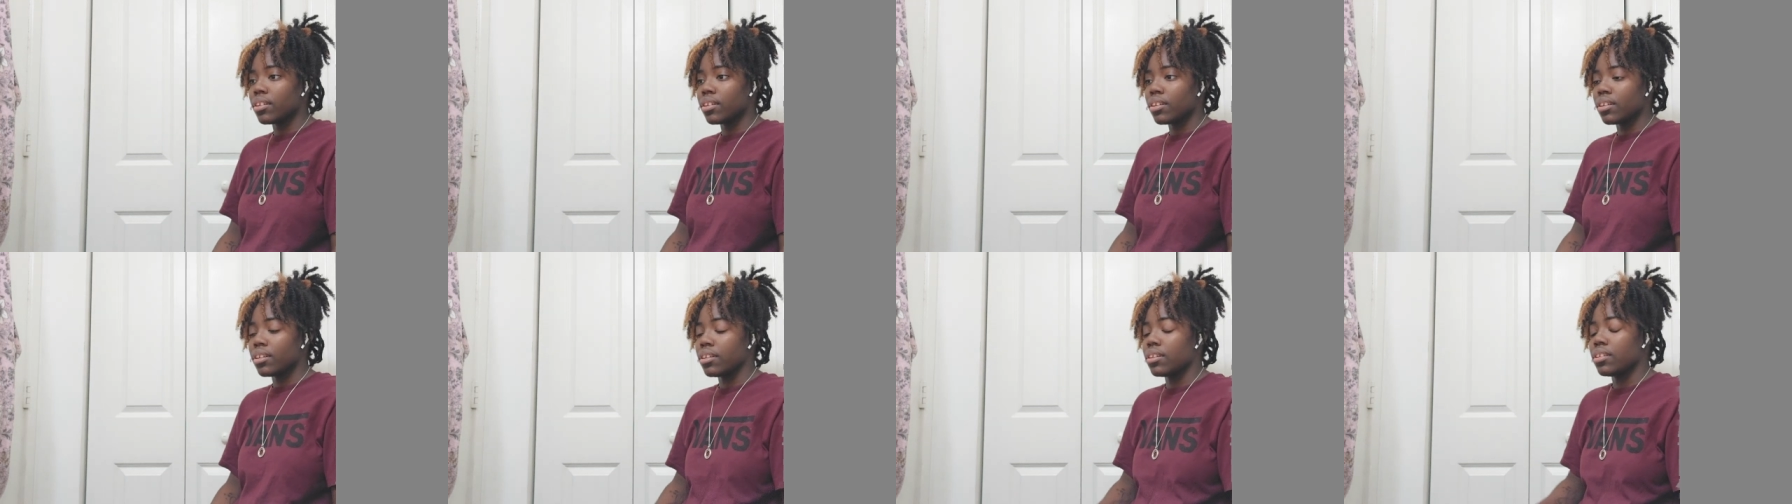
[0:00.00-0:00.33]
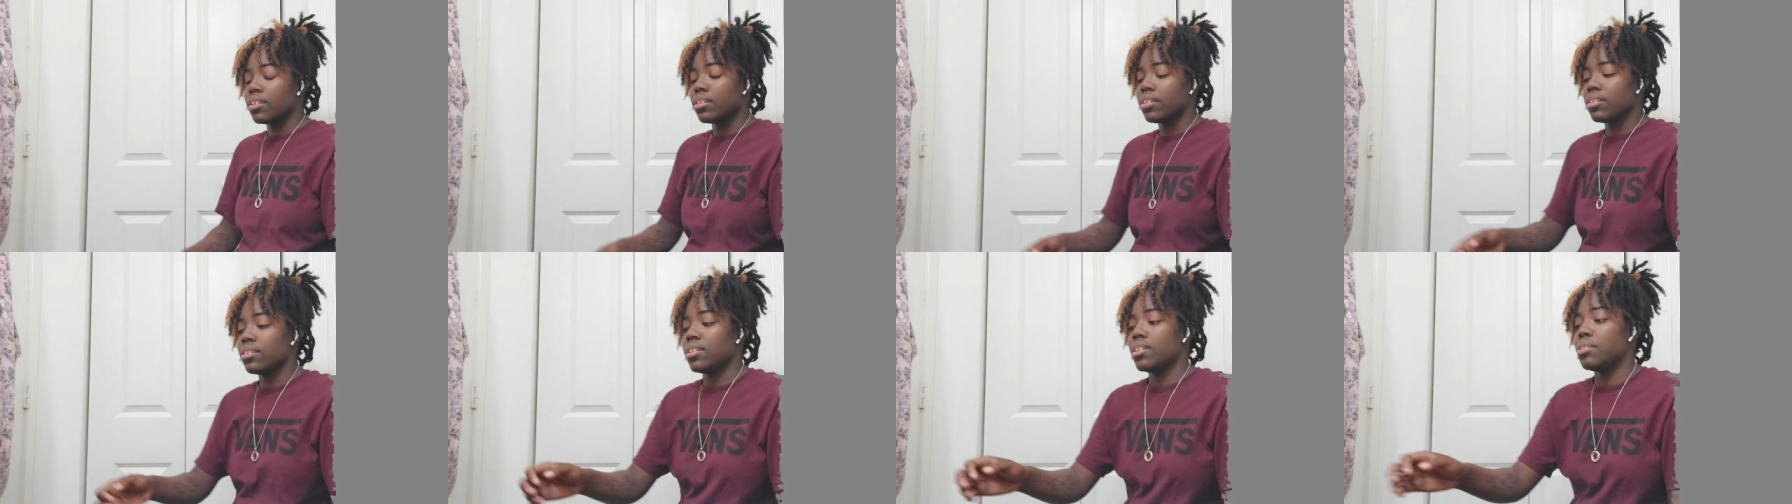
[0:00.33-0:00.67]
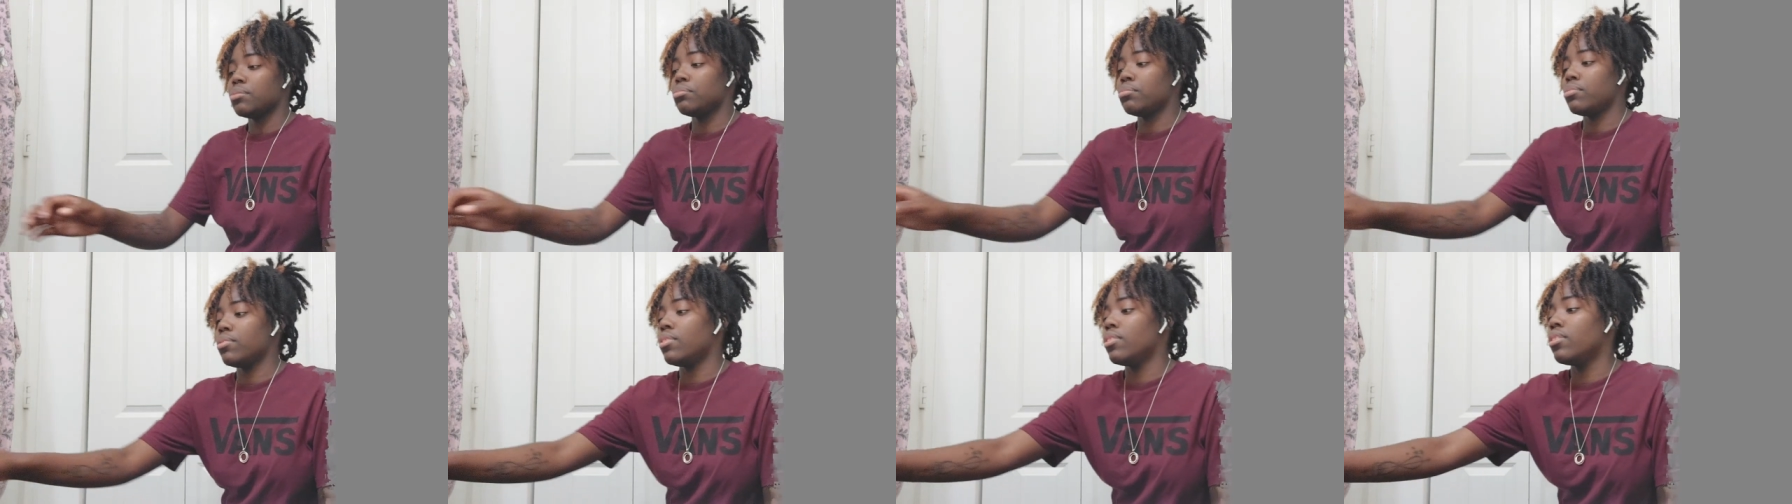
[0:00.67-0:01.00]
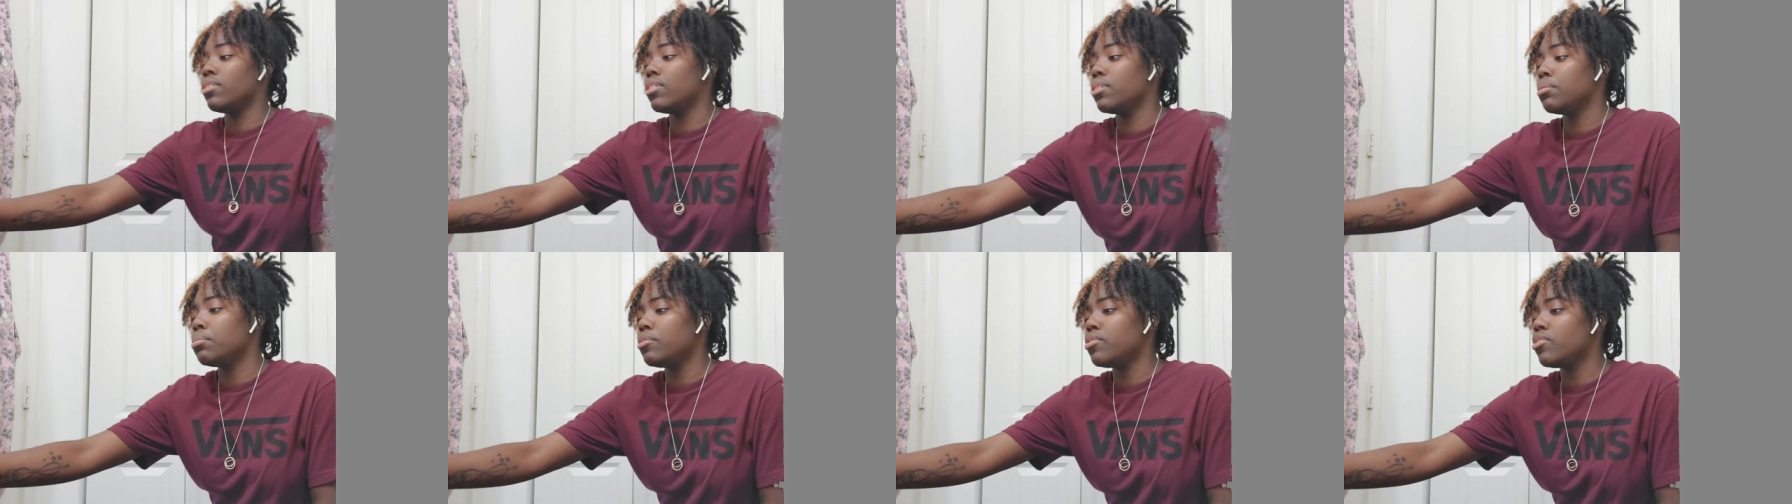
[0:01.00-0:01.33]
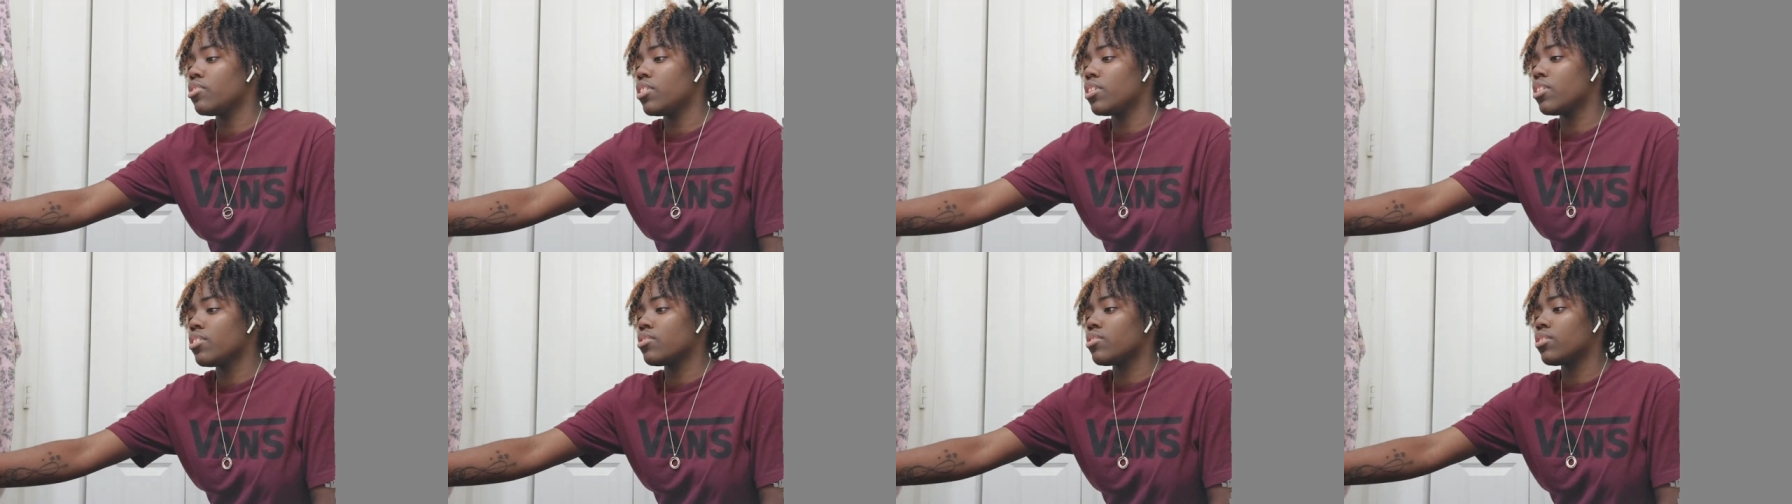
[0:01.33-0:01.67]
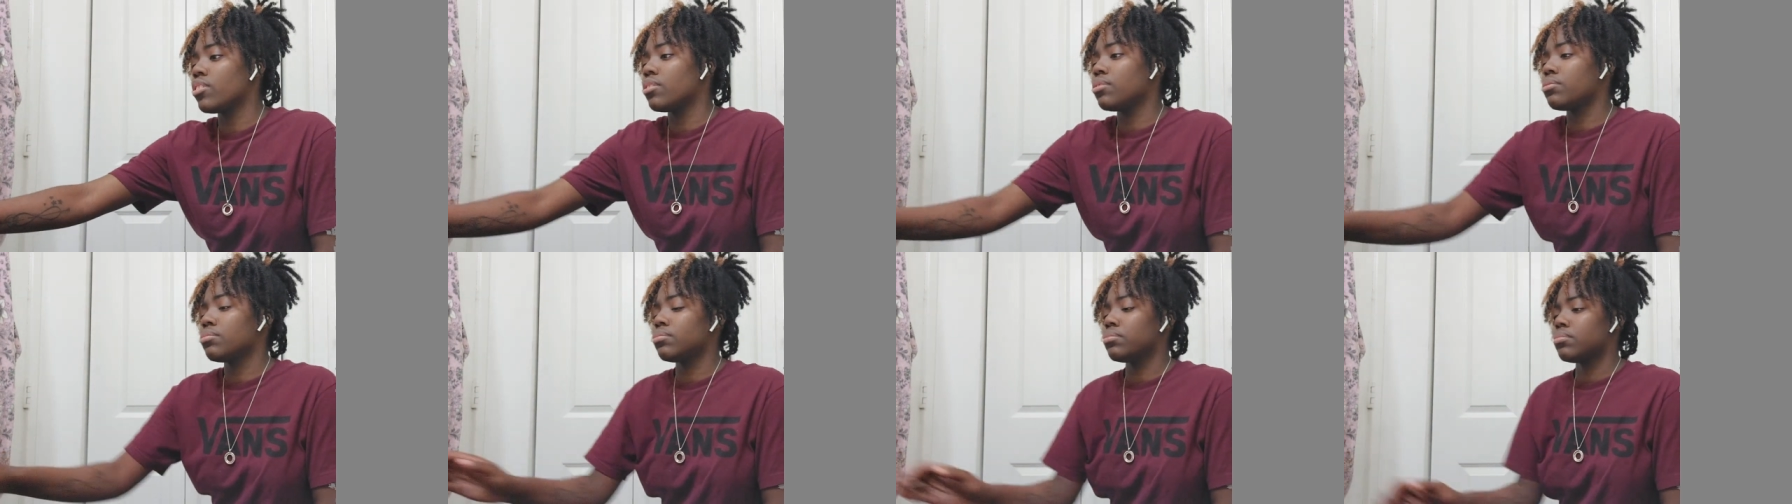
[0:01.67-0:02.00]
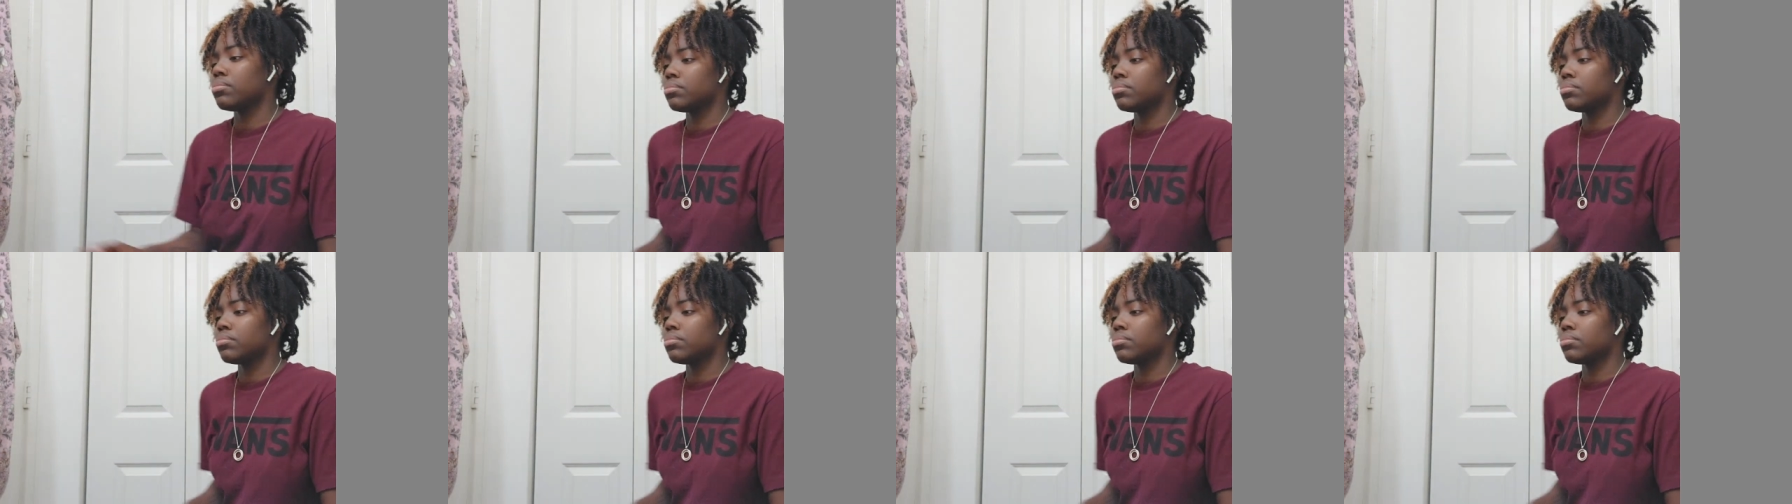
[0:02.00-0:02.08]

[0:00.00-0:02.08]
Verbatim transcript: Let me turn this up.